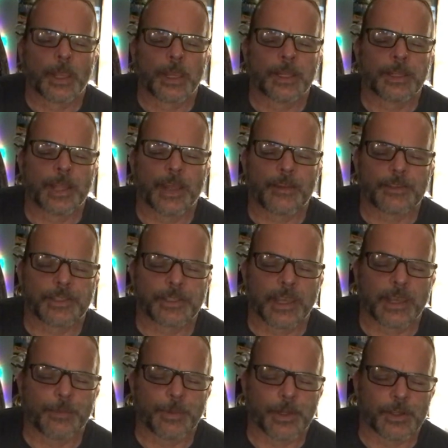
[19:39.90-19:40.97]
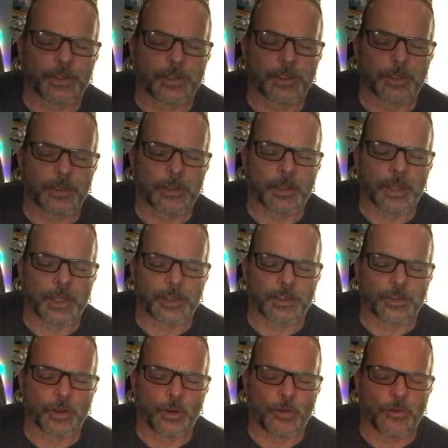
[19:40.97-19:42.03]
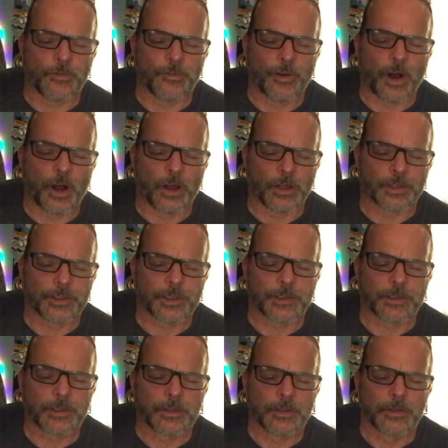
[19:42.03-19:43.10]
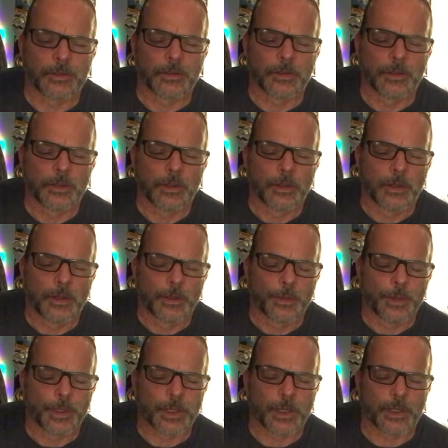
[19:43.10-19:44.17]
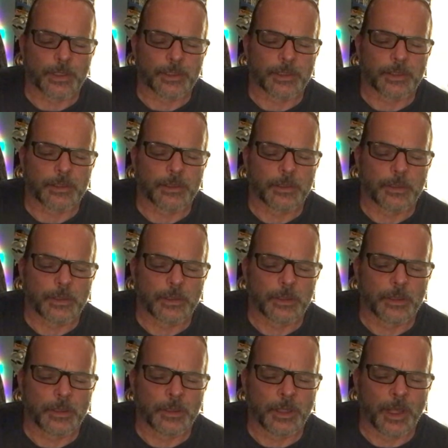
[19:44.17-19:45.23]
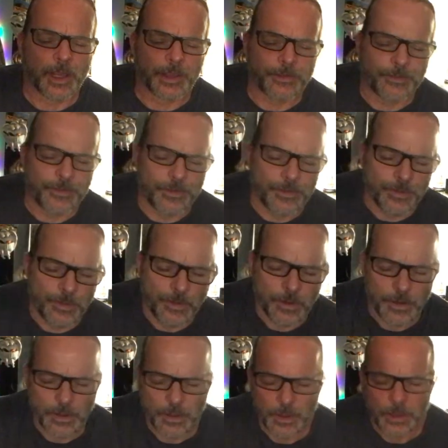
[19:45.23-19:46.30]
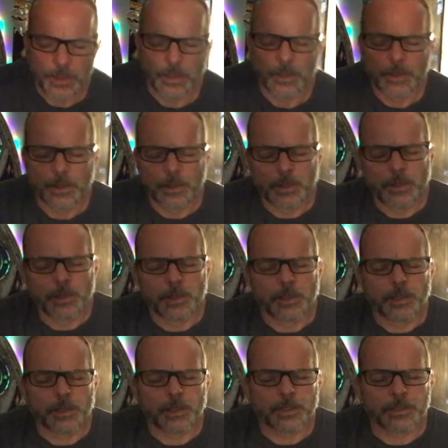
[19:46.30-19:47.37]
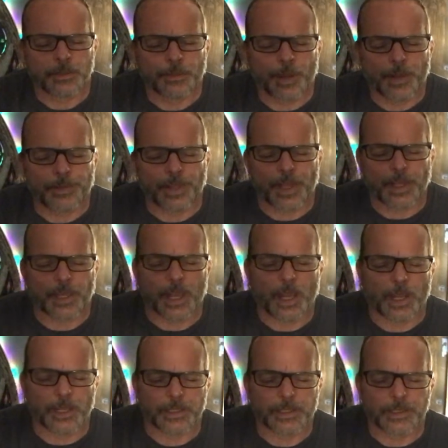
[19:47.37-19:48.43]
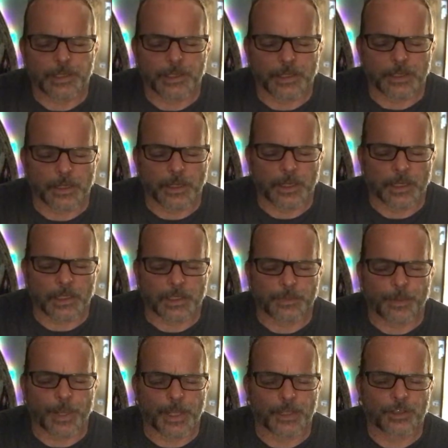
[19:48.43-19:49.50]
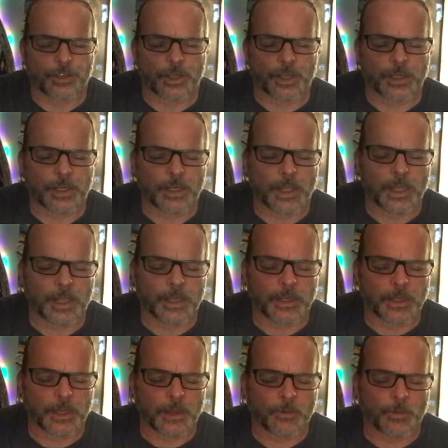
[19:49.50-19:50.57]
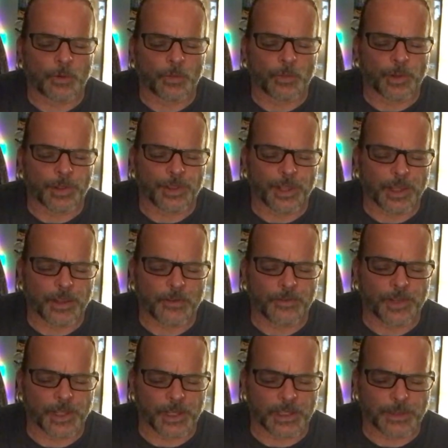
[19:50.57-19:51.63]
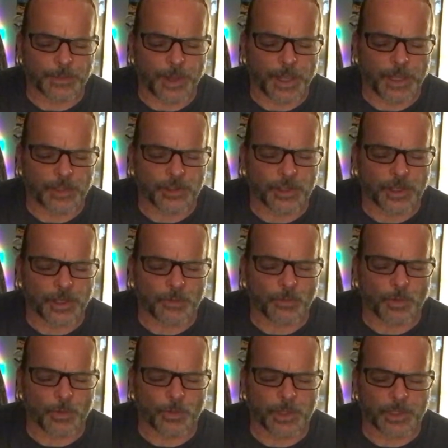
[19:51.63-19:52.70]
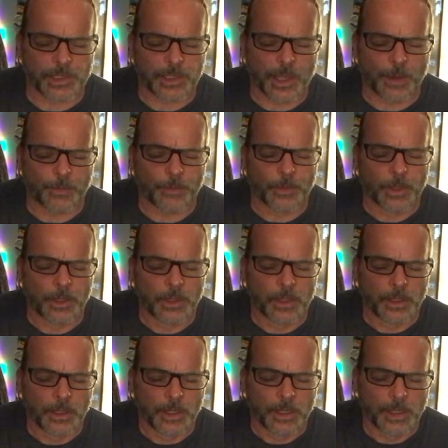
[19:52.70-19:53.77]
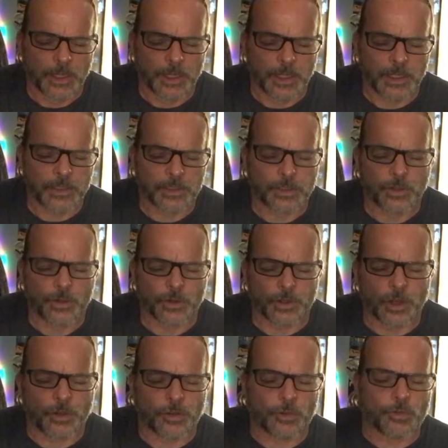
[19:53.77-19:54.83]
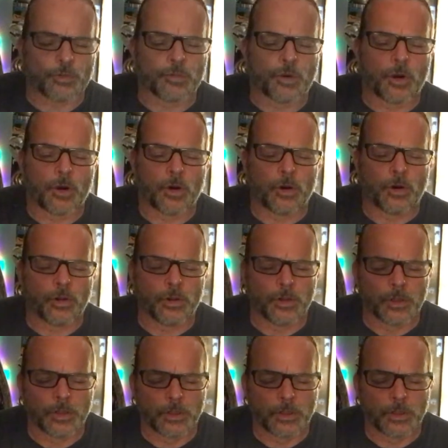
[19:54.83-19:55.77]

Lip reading: and that statement is, like, so false, because life is about that constant expansion. And when we think of the expansion and when we step into another role,